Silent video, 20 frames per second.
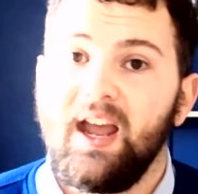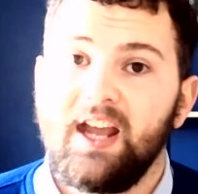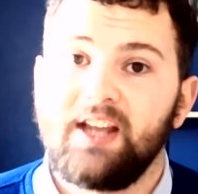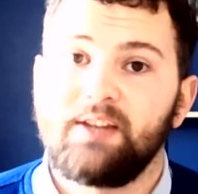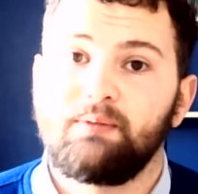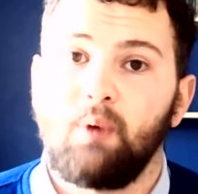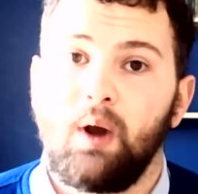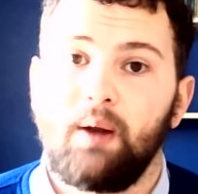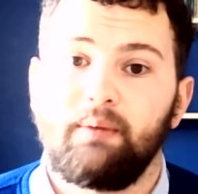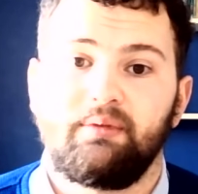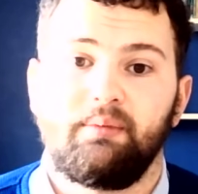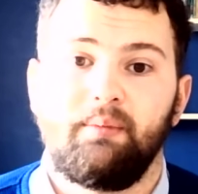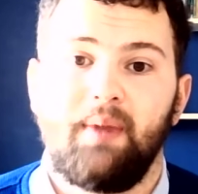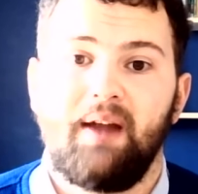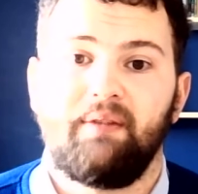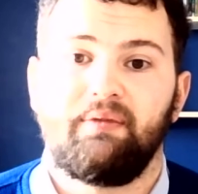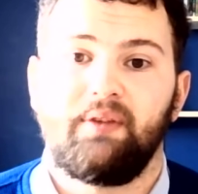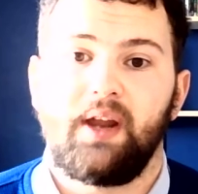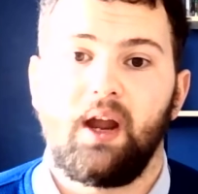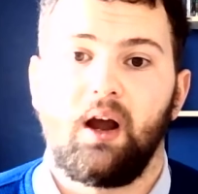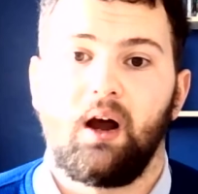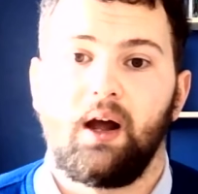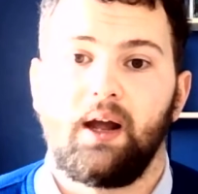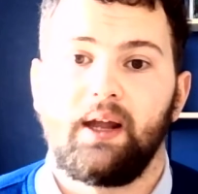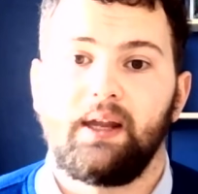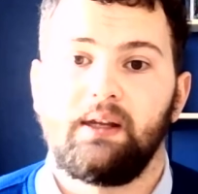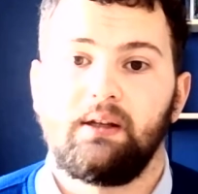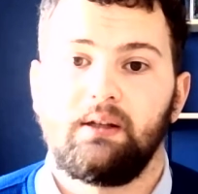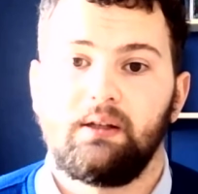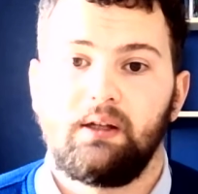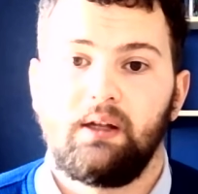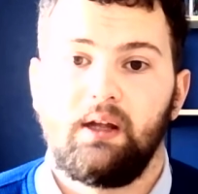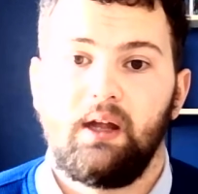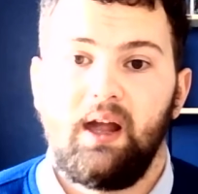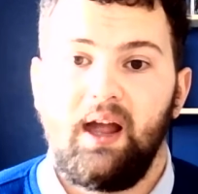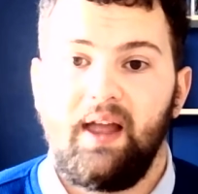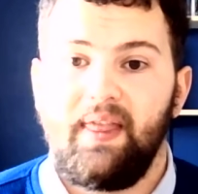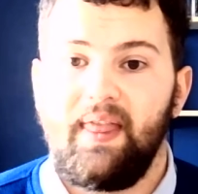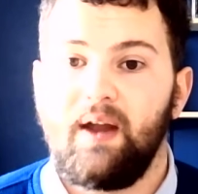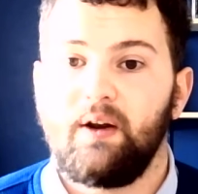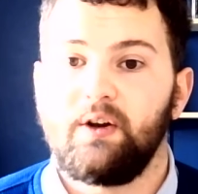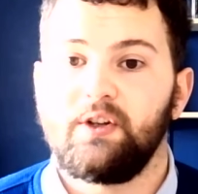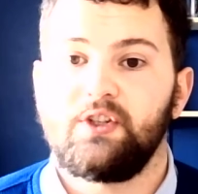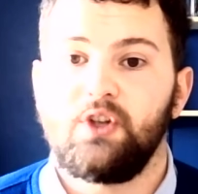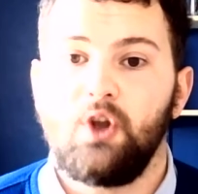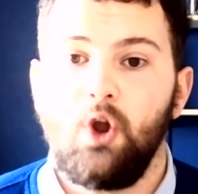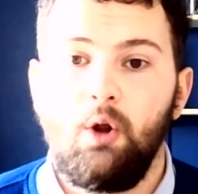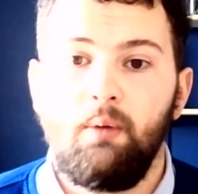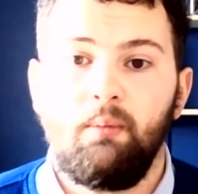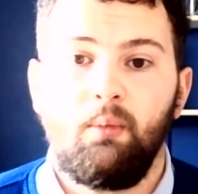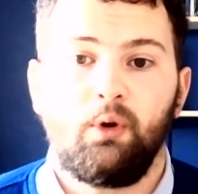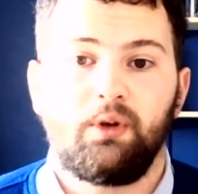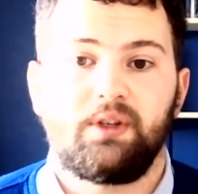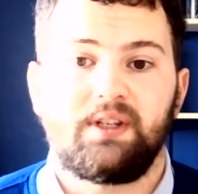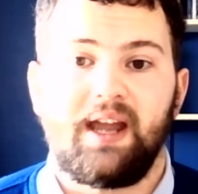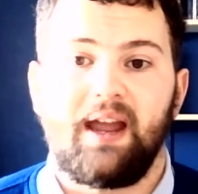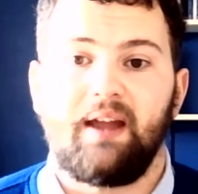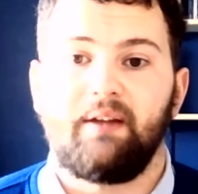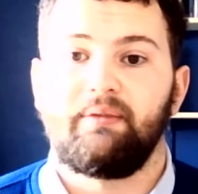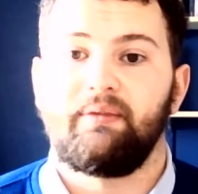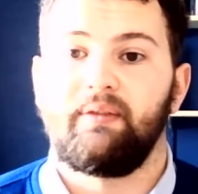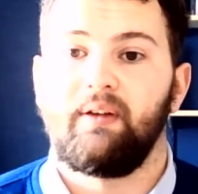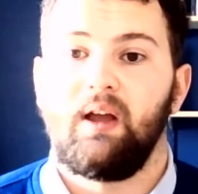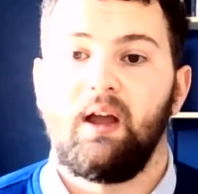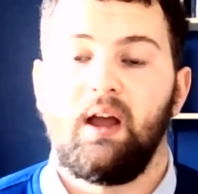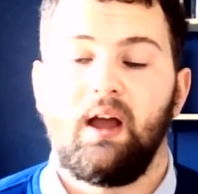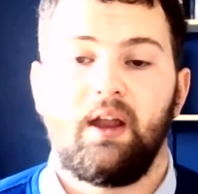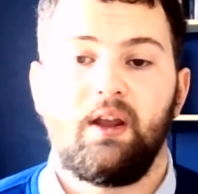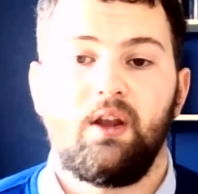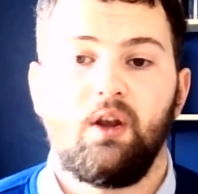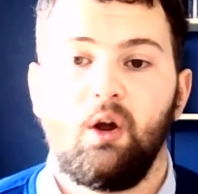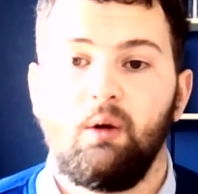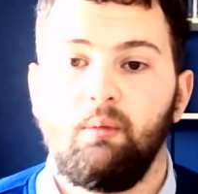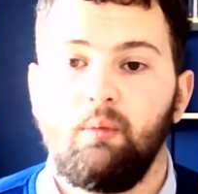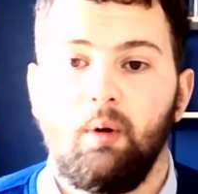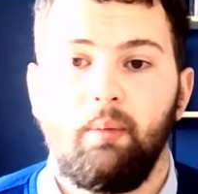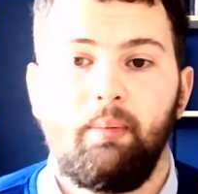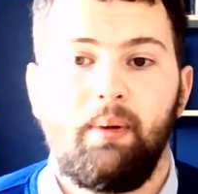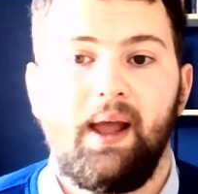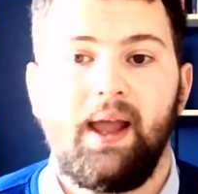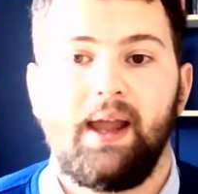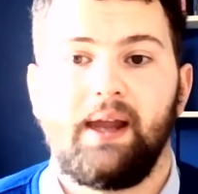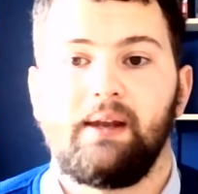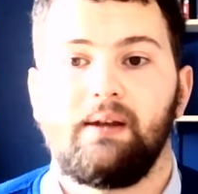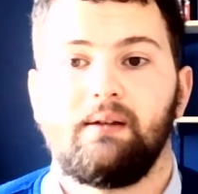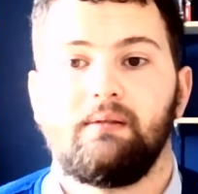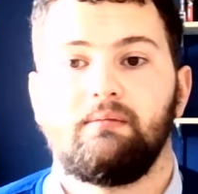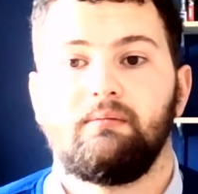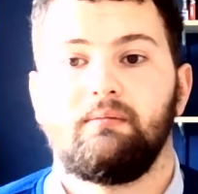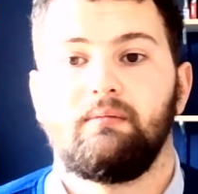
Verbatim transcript: is wiped from every eye, and there is no more death and no more pain,